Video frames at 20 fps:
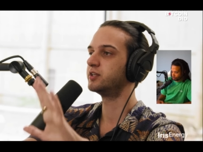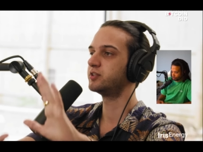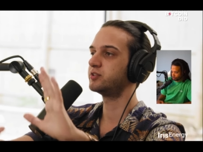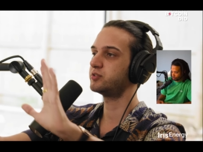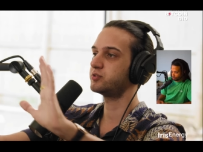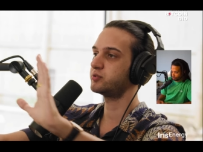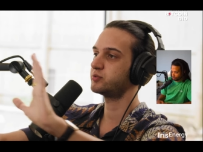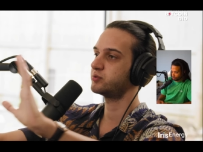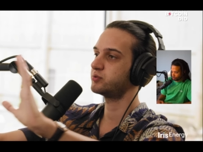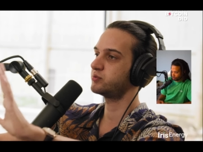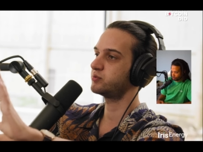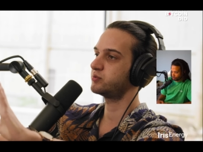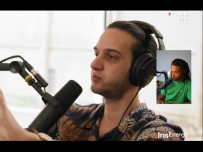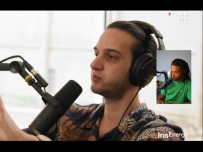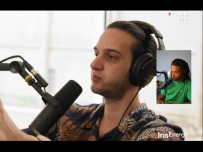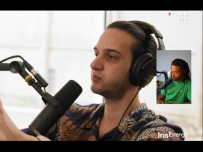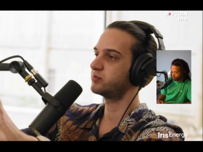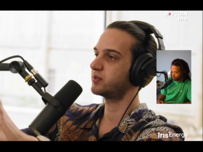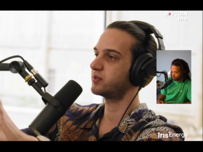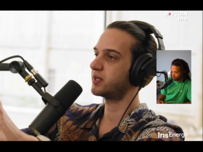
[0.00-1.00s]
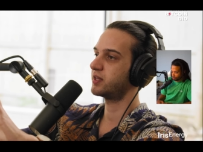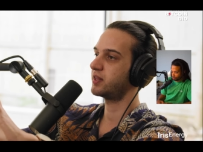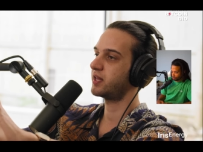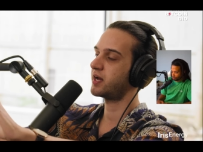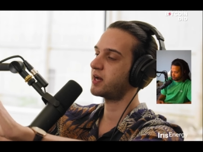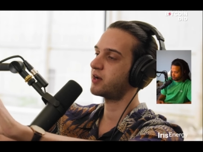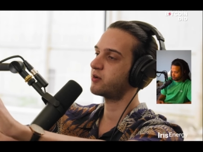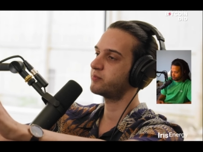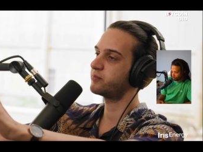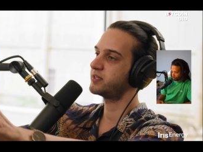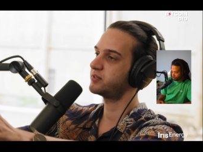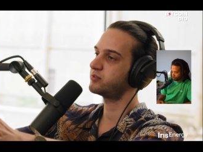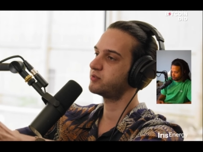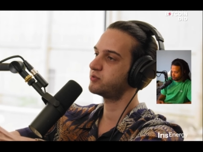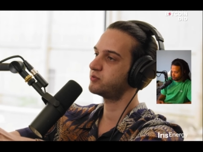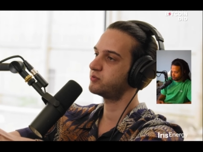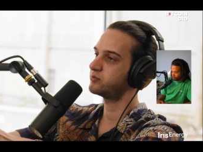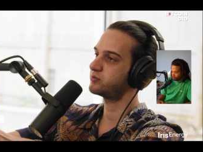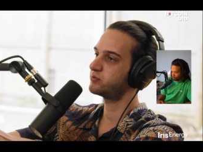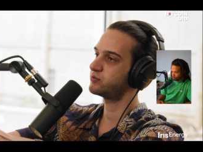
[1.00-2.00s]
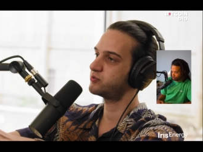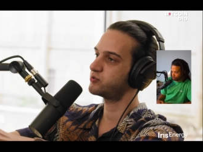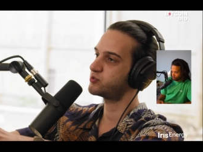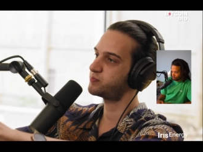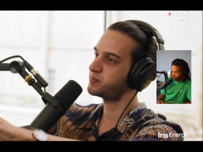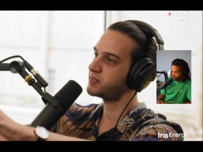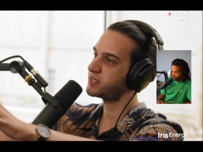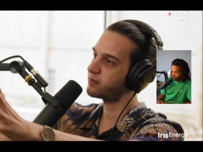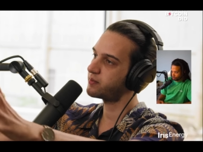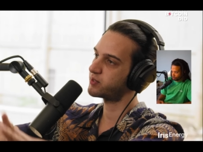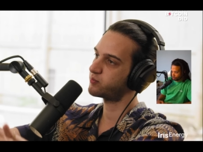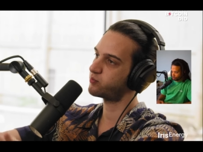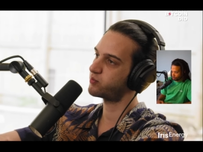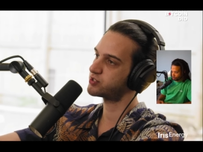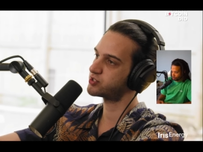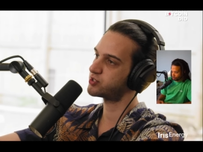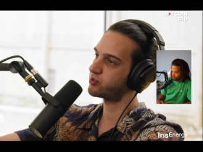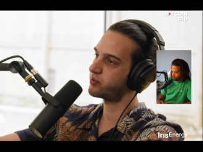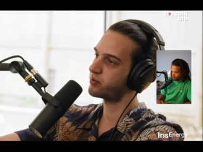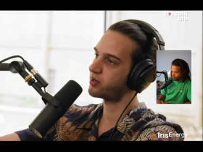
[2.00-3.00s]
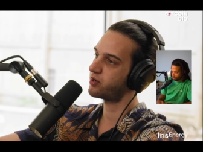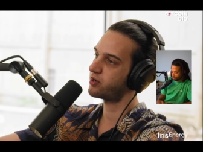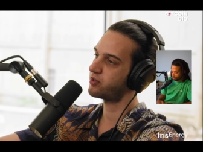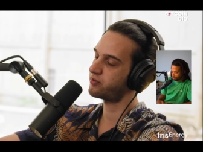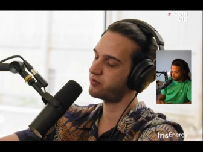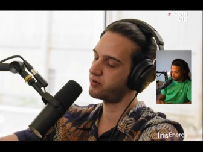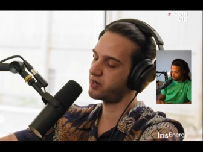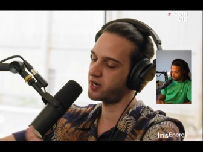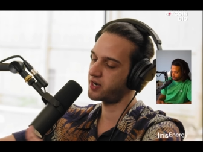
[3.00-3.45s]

to allow me to speak about what's going on there.